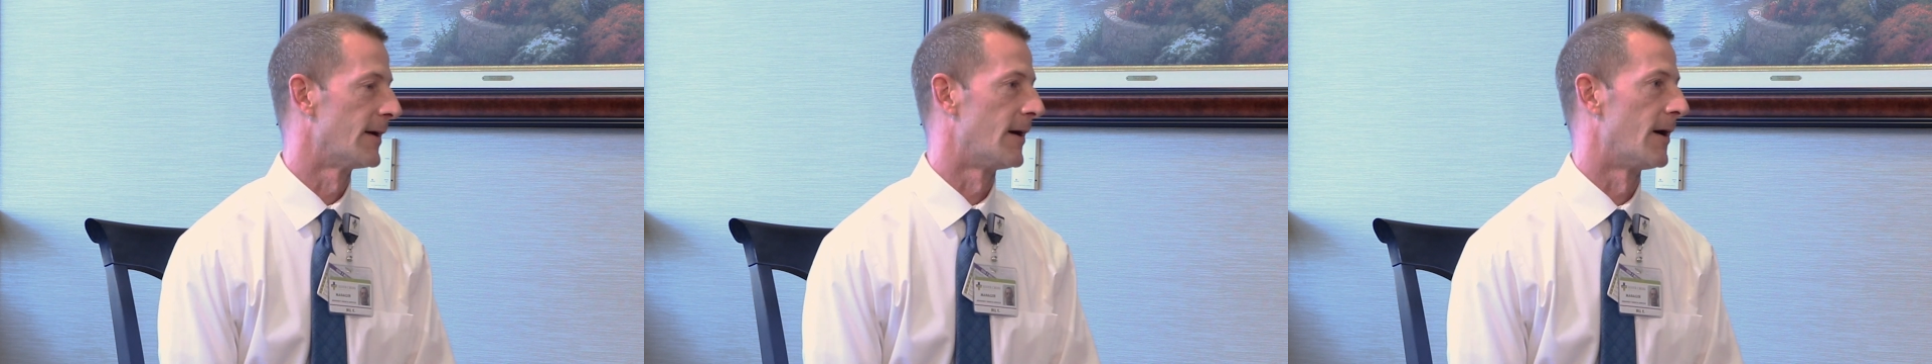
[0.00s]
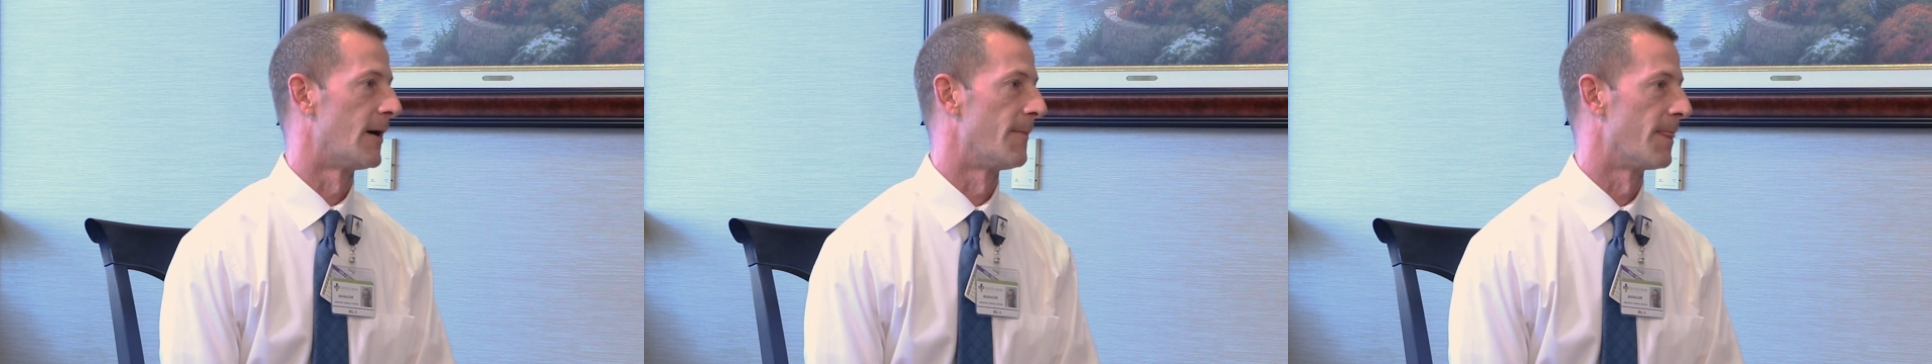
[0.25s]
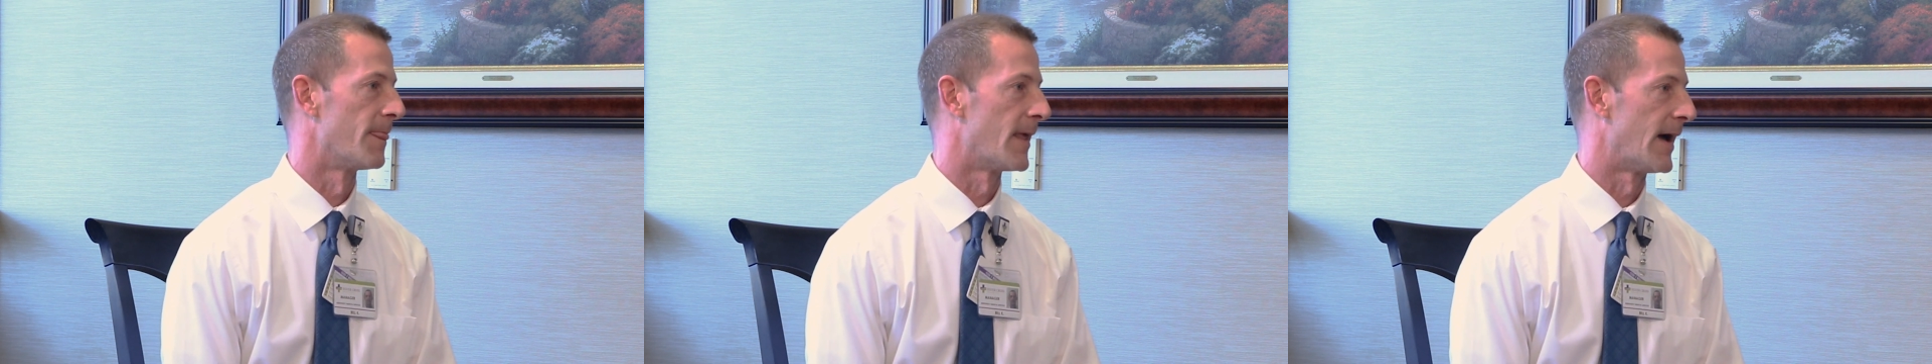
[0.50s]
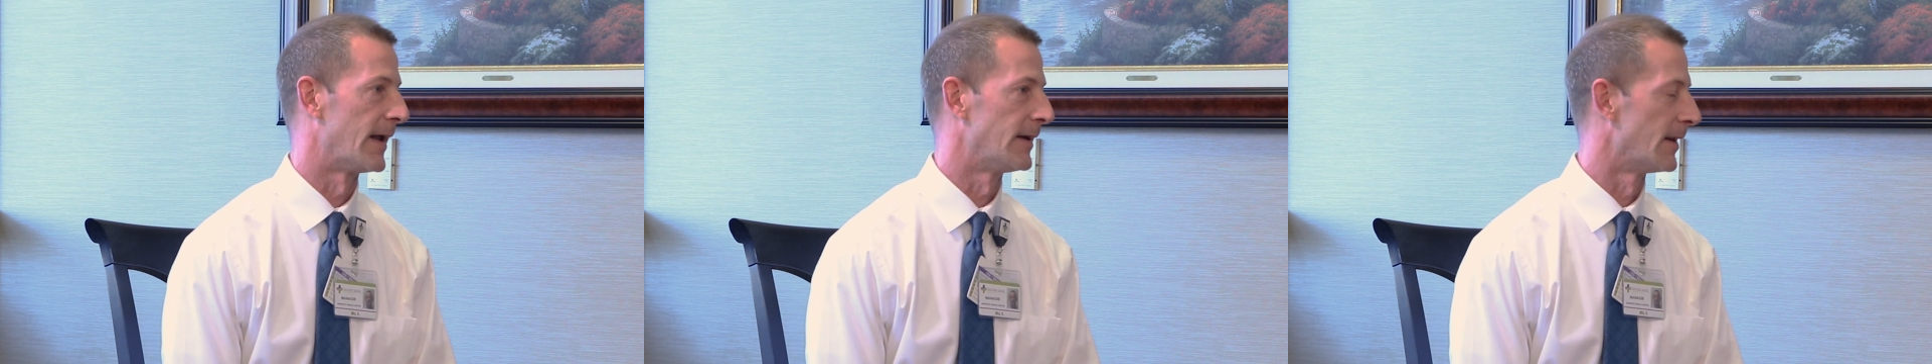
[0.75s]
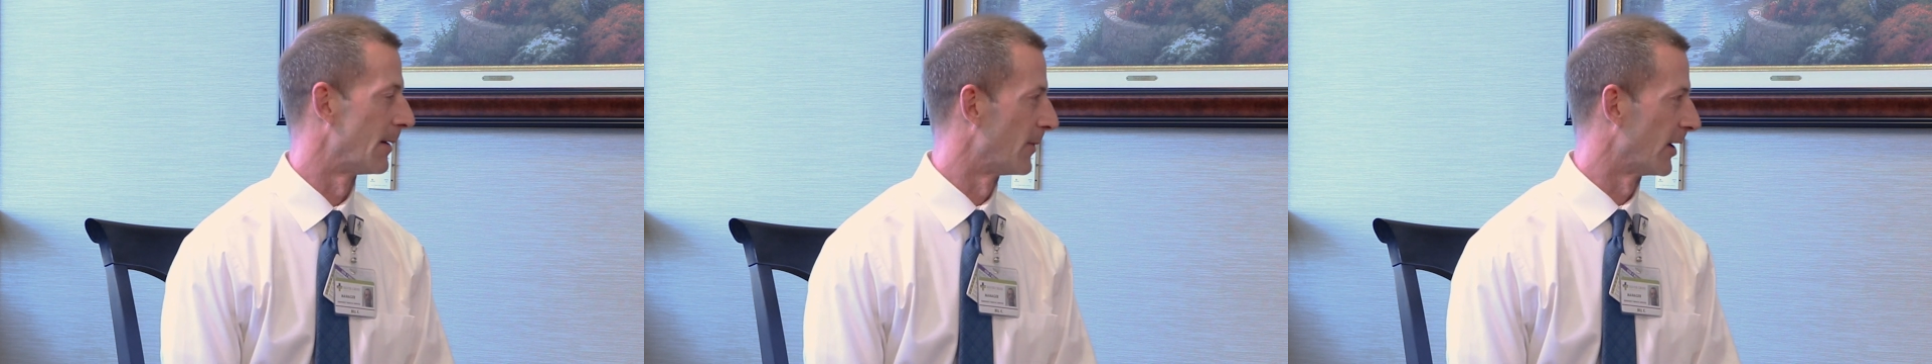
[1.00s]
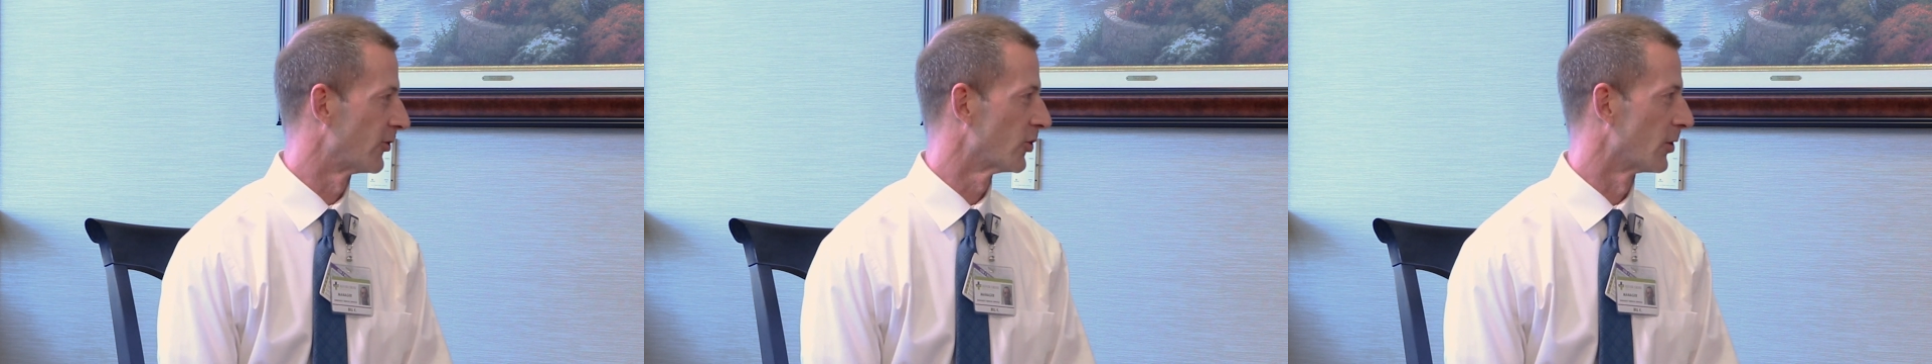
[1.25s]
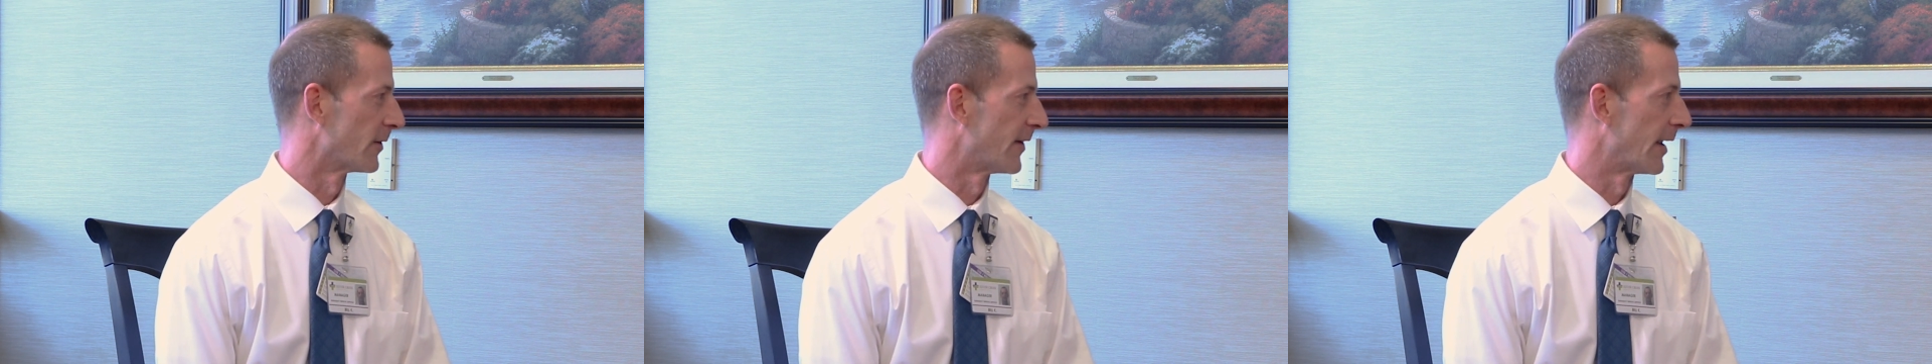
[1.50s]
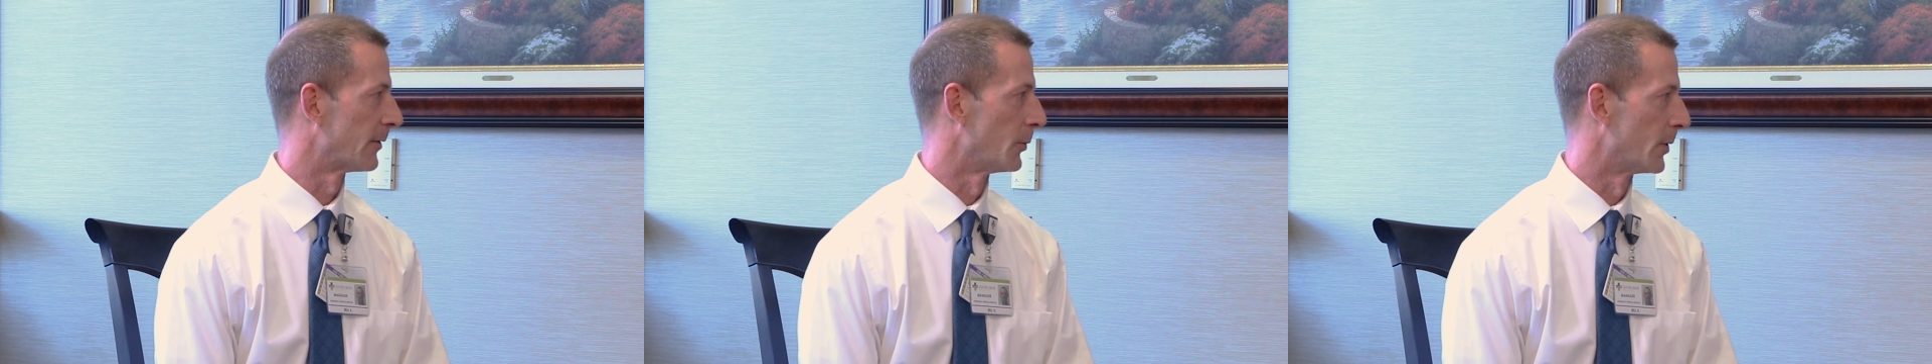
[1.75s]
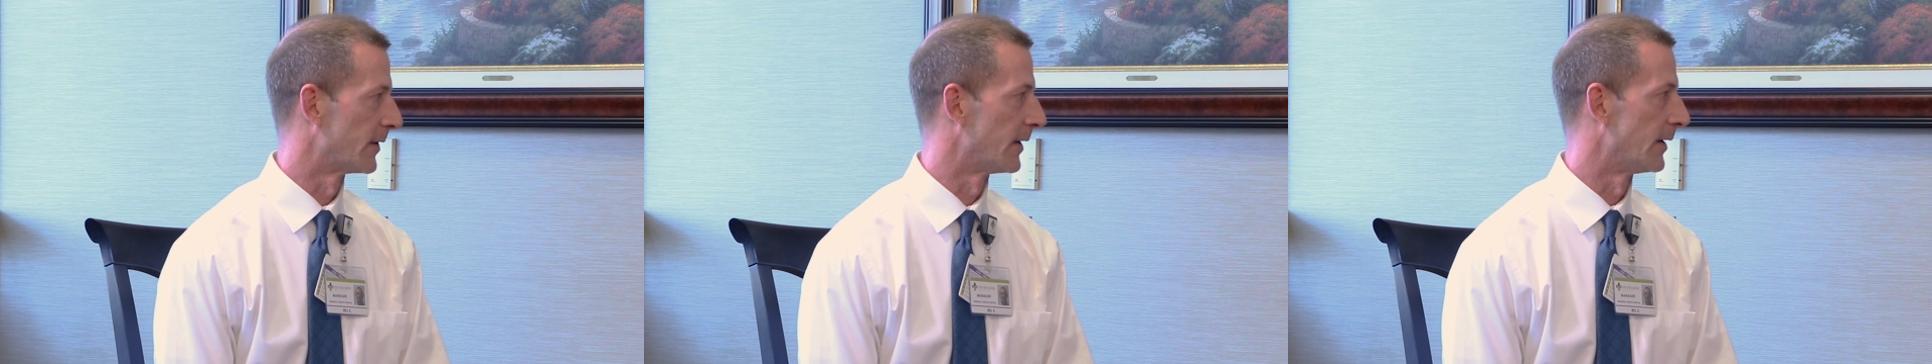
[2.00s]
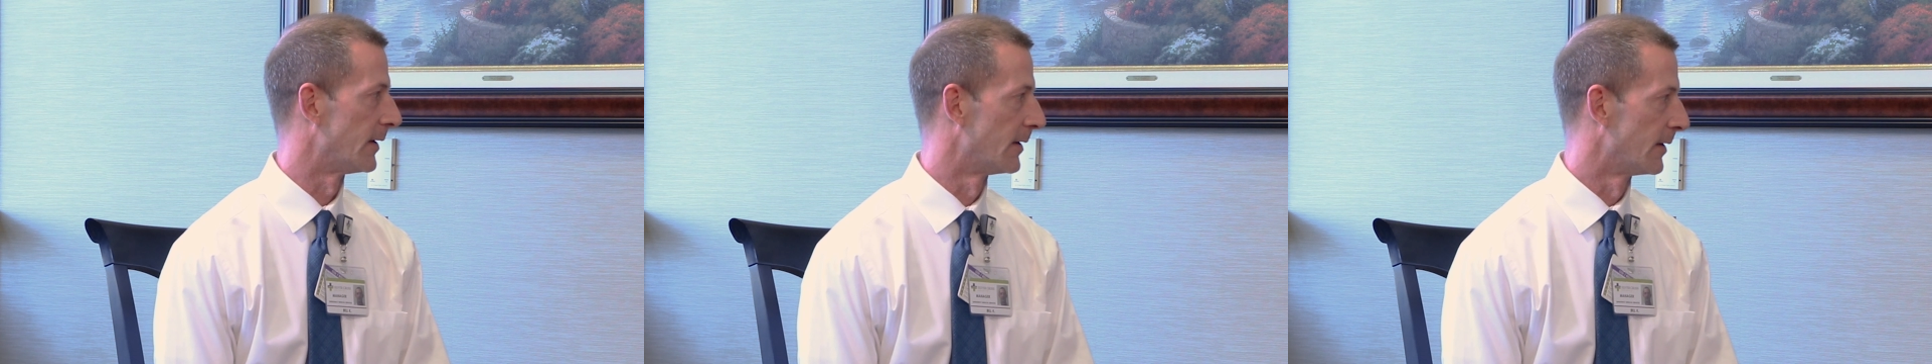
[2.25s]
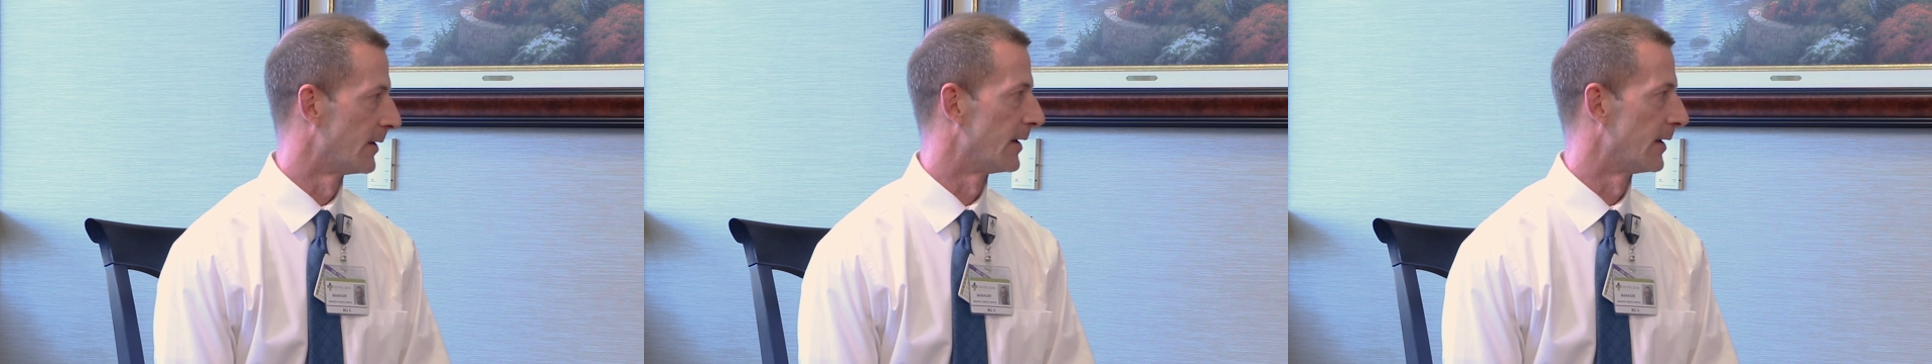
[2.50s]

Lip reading: I'm not sure exactly what the